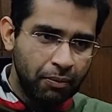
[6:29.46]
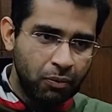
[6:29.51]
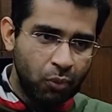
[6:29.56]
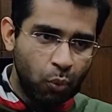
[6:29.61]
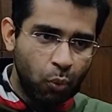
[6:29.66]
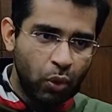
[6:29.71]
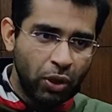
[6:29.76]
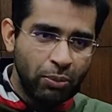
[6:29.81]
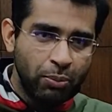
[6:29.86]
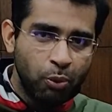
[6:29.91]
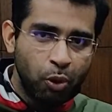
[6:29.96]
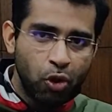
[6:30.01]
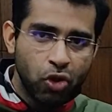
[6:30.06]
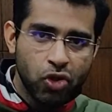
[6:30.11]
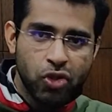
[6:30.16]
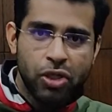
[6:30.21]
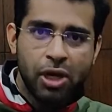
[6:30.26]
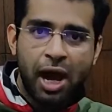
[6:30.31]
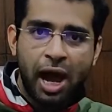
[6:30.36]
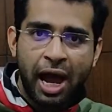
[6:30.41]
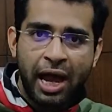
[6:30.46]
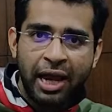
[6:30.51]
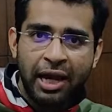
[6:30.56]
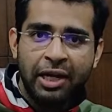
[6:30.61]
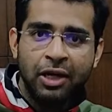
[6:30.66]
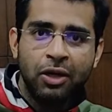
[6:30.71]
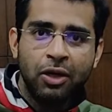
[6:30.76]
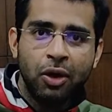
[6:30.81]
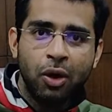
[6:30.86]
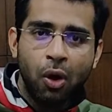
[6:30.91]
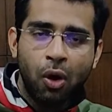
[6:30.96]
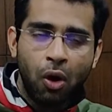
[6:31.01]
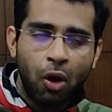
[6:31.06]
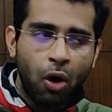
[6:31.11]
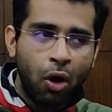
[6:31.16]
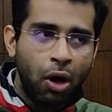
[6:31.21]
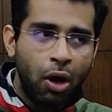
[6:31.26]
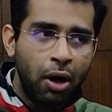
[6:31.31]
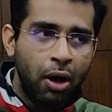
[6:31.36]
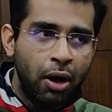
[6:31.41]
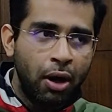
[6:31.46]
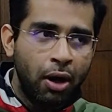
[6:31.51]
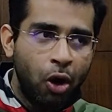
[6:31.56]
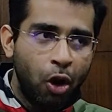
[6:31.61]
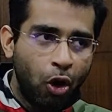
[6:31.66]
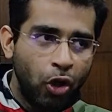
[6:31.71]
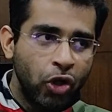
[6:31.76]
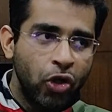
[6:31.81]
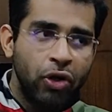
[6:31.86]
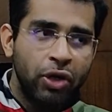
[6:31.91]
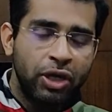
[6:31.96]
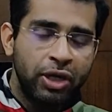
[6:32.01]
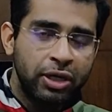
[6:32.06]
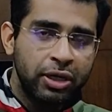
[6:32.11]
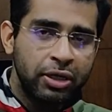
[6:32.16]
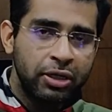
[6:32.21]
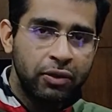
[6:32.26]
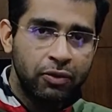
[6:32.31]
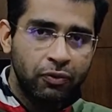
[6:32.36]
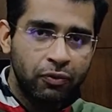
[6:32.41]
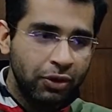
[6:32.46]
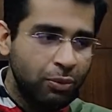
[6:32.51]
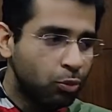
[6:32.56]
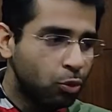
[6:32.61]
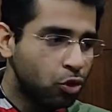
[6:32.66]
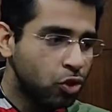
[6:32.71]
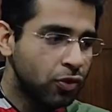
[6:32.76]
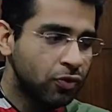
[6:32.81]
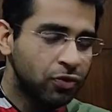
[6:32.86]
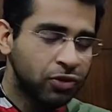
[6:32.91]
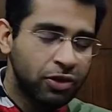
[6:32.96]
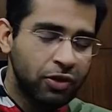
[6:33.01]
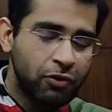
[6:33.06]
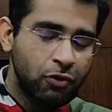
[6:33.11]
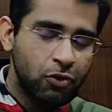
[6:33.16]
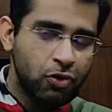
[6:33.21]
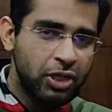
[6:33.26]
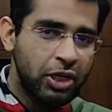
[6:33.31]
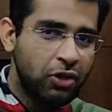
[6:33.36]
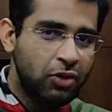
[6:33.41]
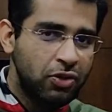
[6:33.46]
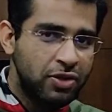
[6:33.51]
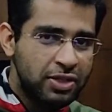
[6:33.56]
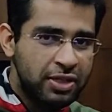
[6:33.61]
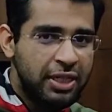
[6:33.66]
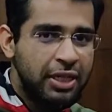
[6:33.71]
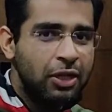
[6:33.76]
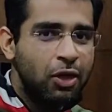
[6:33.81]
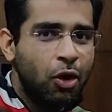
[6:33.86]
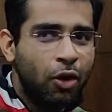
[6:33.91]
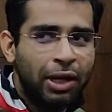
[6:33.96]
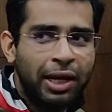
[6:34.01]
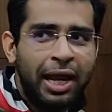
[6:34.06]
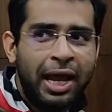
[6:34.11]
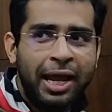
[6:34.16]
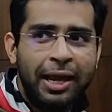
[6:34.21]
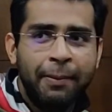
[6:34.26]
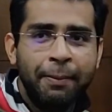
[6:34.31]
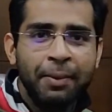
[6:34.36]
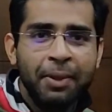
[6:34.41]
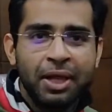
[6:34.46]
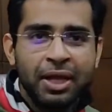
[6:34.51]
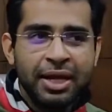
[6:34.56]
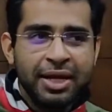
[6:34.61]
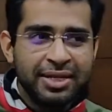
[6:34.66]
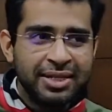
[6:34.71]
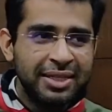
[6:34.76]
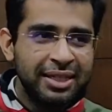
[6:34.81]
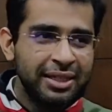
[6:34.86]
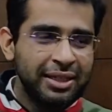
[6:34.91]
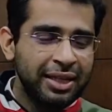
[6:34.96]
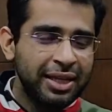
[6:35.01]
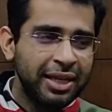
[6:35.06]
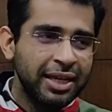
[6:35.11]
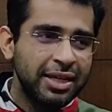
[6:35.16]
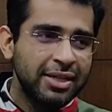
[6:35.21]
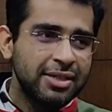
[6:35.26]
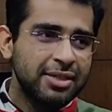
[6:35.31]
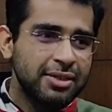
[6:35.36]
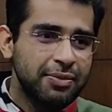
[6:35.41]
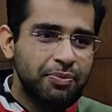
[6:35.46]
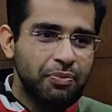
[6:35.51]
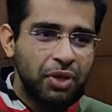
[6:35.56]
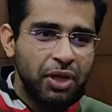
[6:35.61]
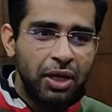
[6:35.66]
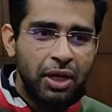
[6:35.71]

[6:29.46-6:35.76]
with most high-end audio gear, with most of the reviews that you see online, see, the thing is,